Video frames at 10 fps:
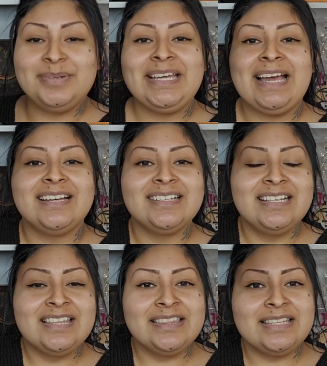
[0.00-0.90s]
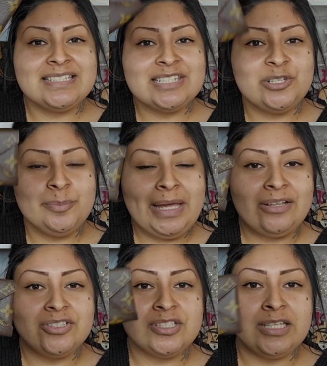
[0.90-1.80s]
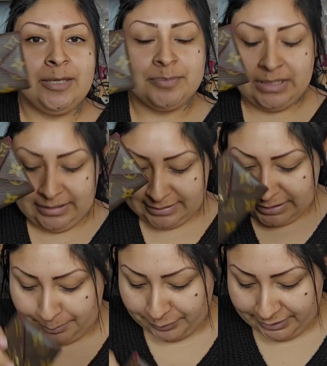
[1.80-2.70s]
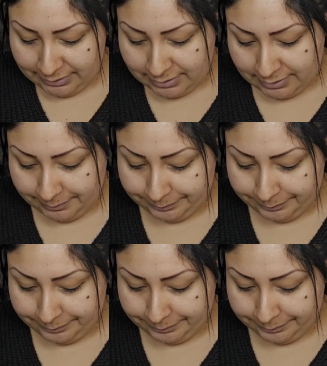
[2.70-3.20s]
But yeah, this little pouch to keep things separate.